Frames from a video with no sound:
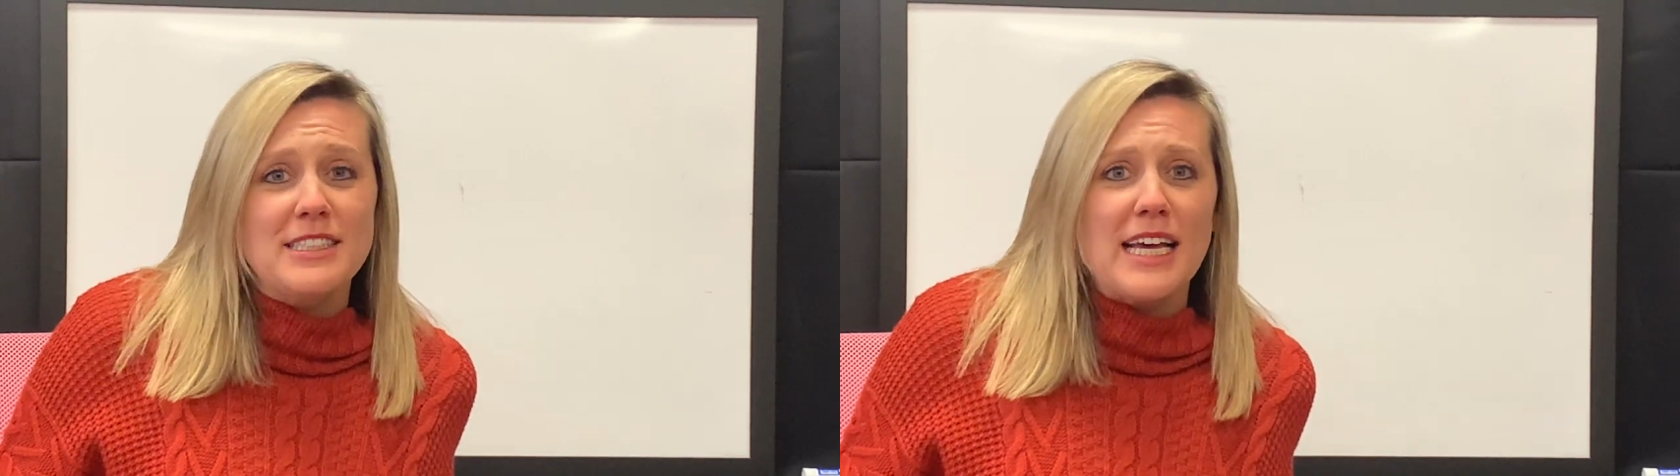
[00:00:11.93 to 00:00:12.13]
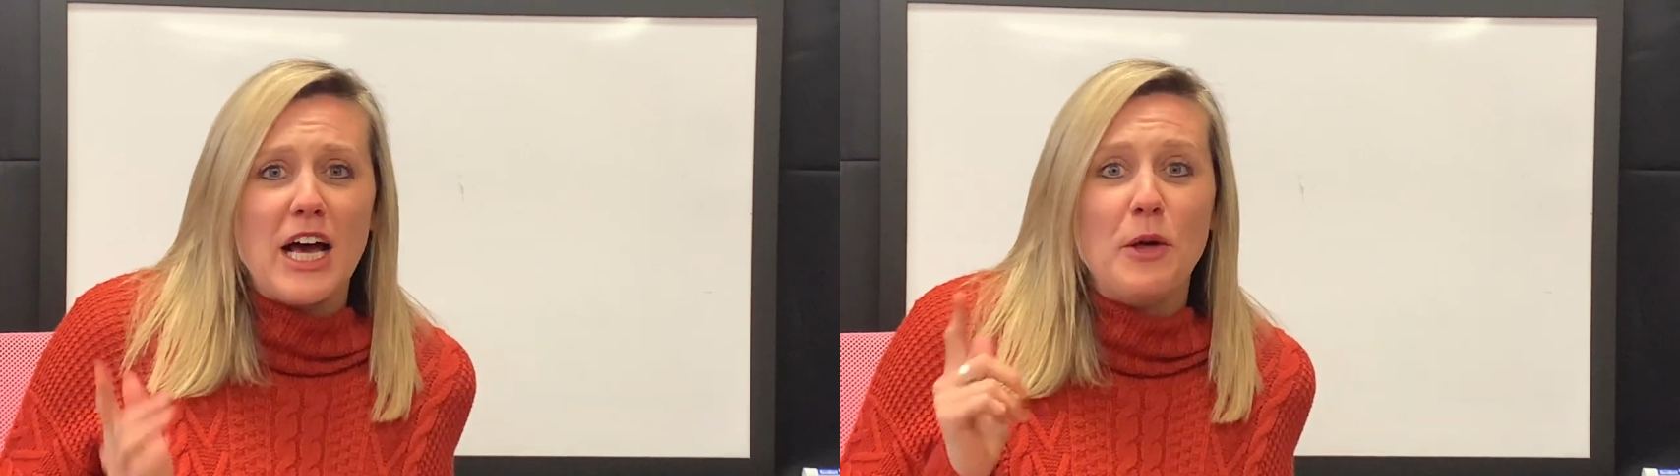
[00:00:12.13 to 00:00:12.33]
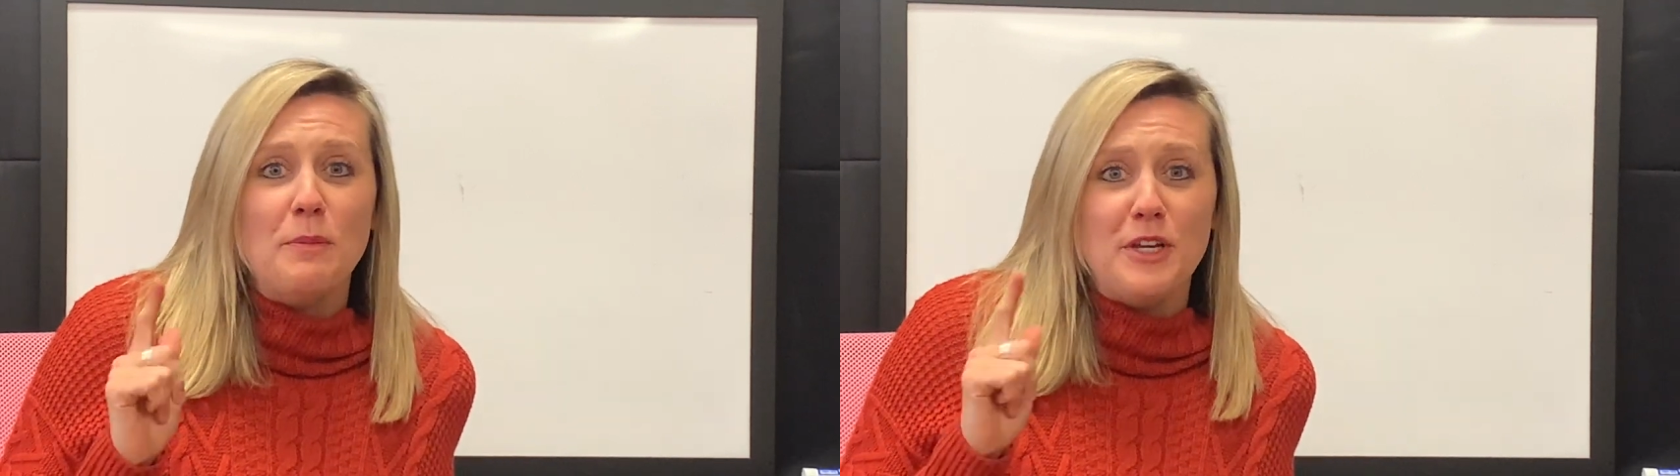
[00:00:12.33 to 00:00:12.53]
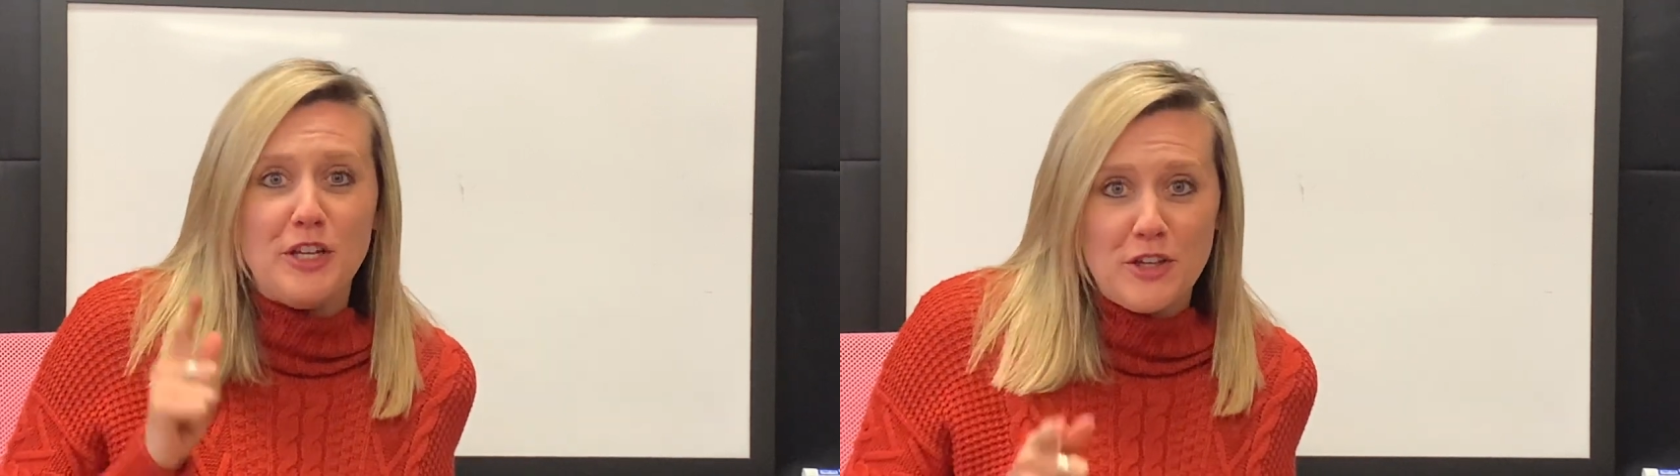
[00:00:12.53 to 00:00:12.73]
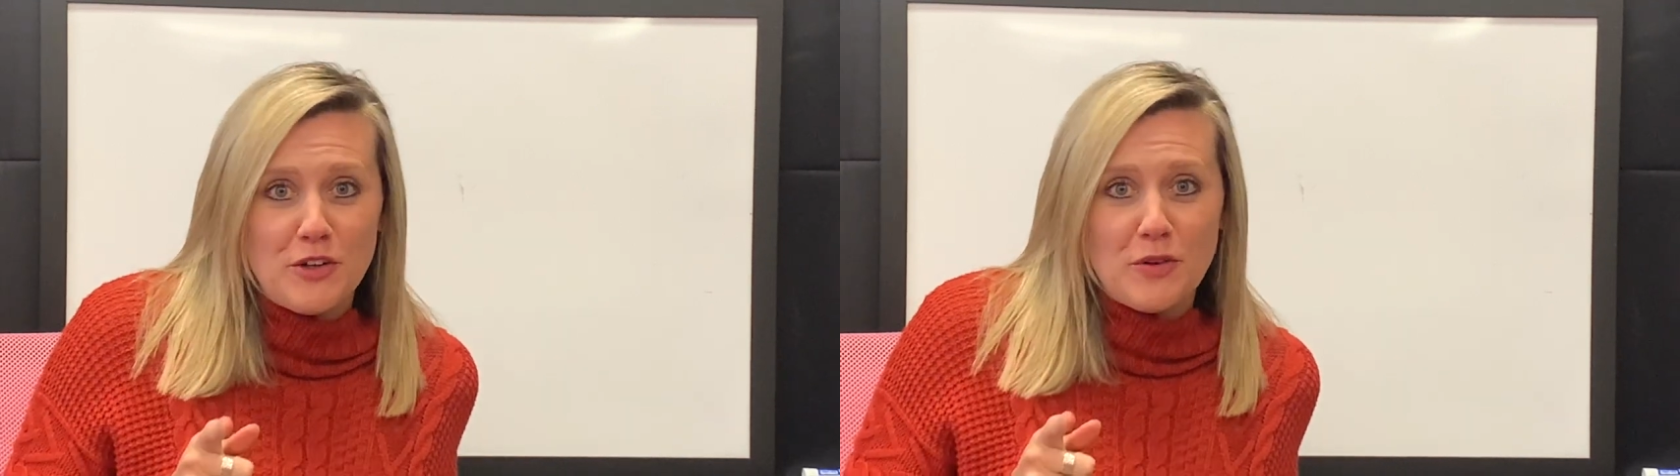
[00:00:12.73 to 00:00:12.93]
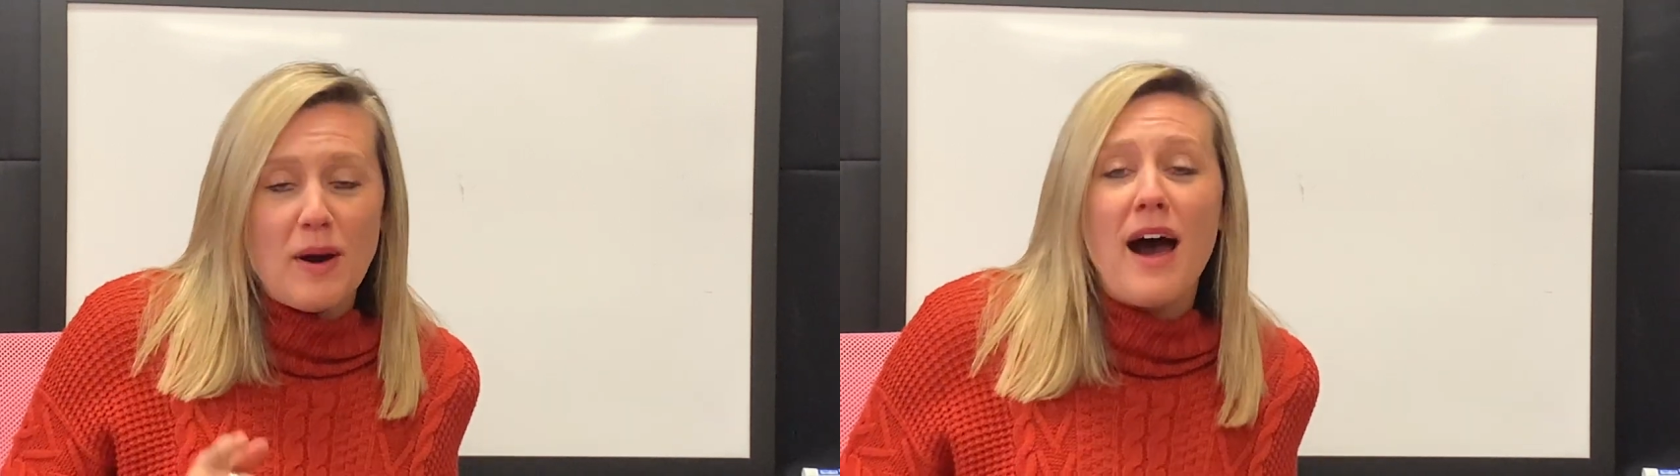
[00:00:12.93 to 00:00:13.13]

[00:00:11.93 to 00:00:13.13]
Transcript: to help you.